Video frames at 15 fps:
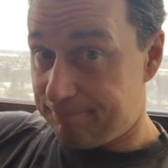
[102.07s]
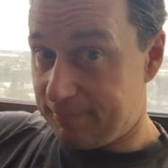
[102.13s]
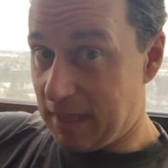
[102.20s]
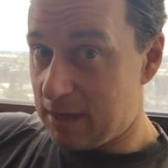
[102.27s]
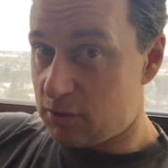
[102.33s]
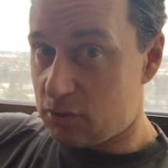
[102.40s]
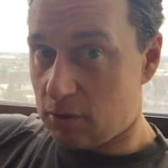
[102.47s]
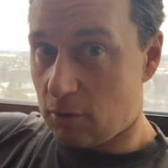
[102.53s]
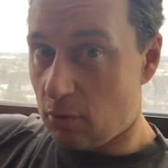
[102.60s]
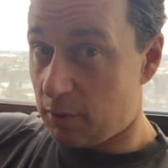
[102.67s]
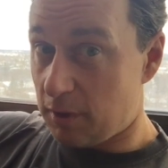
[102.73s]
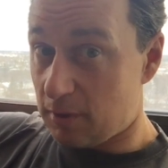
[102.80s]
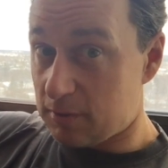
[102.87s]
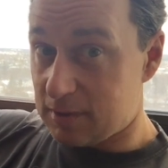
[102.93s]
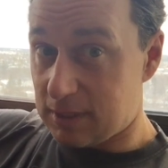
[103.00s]
That should go
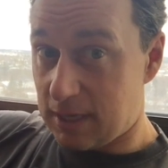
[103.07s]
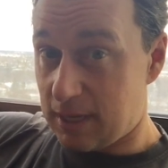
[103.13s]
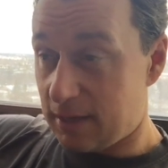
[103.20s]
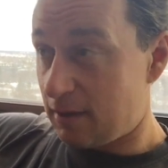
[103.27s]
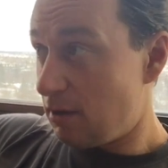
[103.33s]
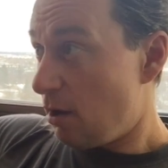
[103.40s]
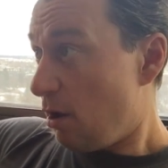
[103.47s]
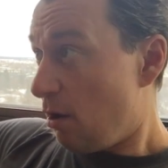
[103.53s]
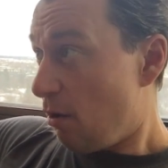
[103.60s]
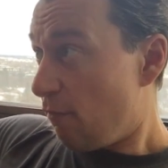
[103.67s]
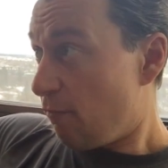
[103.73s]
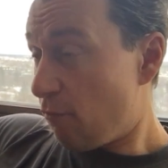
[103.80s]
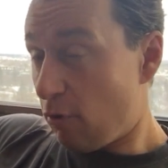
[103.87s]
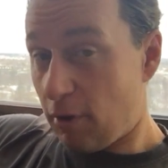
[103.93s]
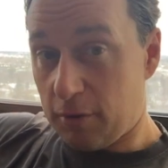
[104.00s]
without saying.
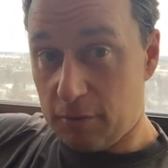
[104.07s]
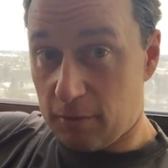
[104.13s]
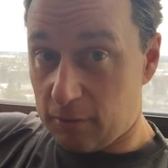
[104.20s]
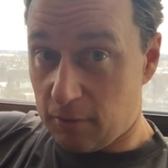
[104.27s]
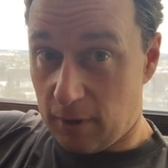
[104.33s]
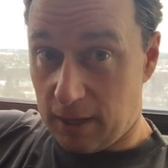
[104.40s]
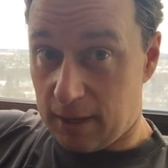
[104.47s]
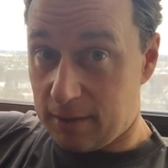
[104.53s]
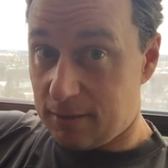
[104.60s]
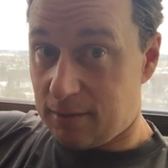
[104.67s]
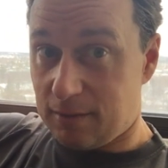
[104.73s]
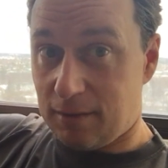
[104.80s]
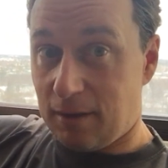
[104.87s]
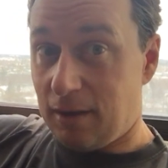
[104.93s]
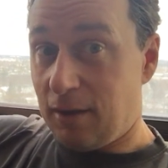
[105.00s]
400 grand
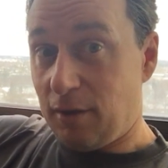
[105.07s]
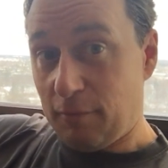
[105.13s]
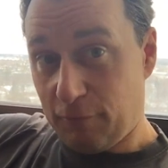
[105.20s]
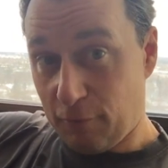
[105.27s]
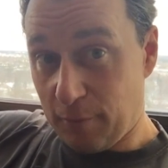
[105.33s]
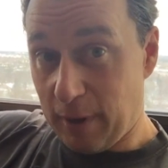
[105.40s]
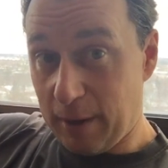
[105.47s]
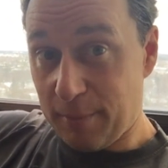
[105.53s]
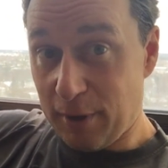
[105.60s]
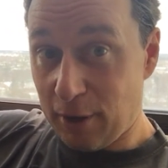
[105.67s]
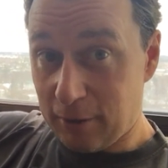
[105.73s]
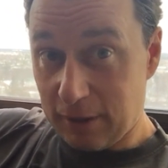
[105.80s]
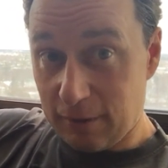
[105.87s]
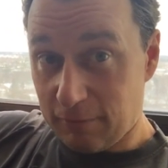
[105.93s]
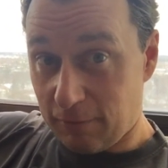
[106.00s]
for my
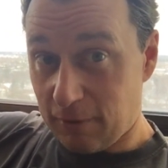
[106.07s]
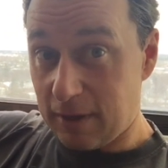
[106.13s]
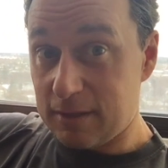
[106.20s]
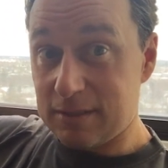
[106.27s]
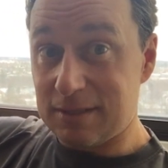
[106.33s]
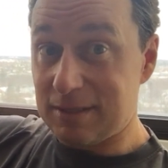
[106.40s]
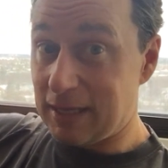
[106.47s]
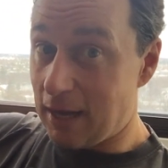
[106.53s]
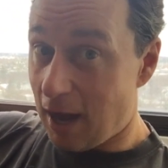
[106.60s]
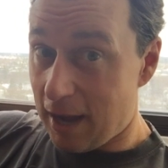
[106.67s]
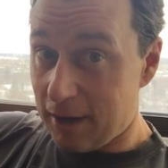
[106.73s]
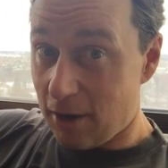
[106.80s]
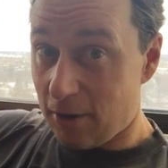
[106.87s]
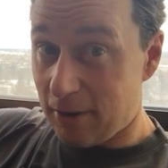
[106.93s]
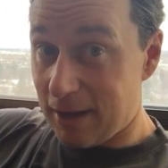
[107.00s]
American friends, the
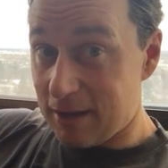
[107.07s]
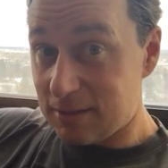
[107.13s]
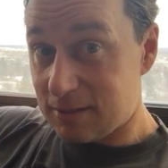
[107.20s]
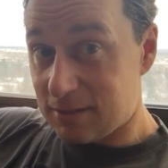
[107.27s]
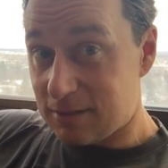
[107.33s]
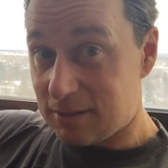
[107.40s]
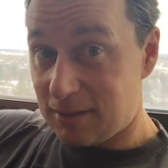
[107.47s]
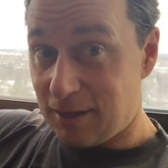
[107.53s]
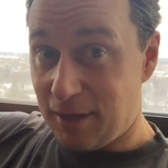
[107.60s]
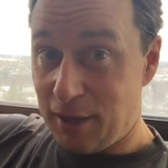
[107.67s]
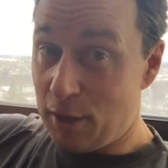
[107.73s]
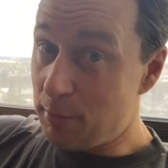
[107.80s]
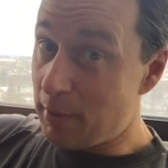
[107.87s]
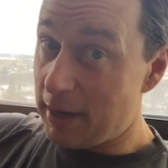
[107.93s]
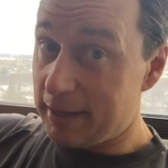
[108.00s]
IRS,
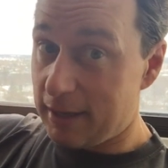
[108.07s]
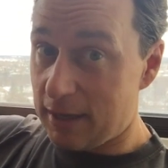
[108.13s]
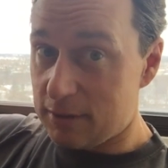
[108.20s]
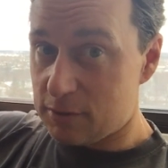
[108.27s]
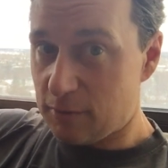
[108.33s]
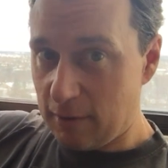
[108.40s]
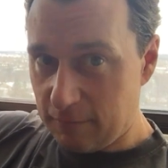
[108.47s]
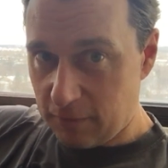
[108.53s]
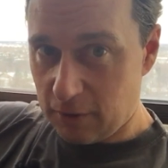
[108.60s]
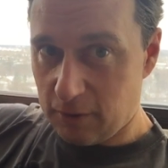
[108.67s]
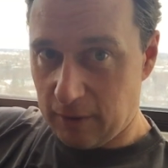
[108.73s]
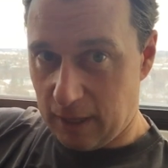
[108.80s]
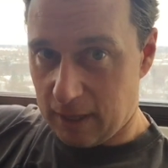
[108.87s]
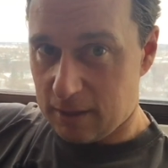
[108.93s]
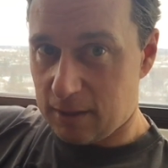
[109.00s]
in my case,
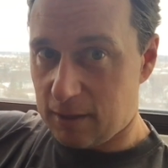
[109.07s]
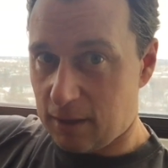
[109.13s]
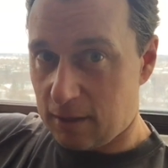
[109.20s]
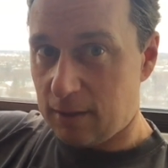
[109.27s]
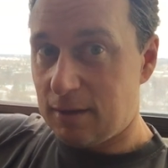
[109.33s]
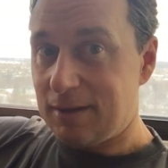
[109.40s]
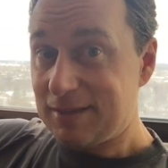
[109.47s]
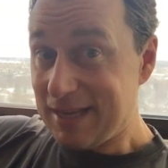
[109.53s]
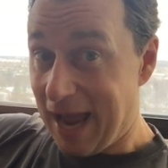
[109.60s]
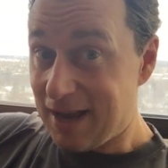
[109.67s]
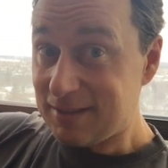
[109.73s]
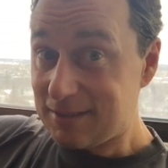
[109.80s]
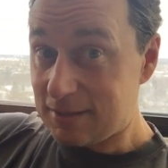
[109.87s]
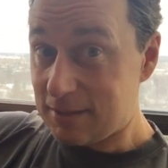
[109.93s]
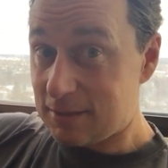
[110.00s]
Revenue Canada,
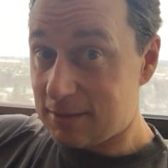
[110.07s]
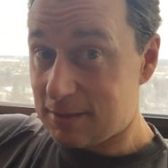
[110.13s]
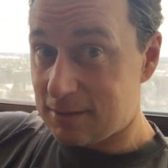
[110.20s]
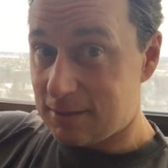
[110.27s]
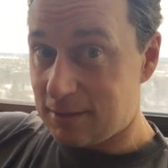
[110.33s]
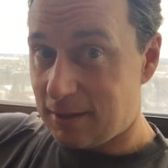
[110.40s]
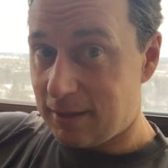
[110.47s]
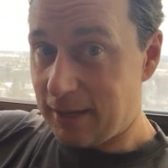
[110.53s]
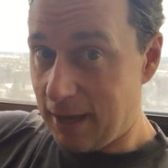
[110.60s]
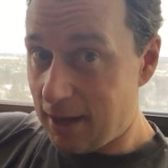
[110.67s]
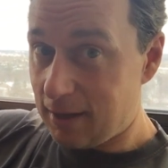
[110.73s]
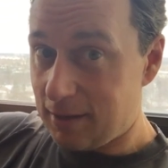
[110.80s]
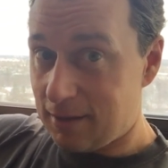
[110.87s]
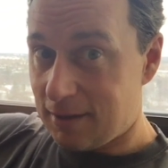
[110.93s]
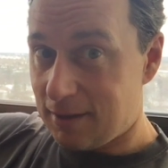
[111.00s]
taxes, yeah,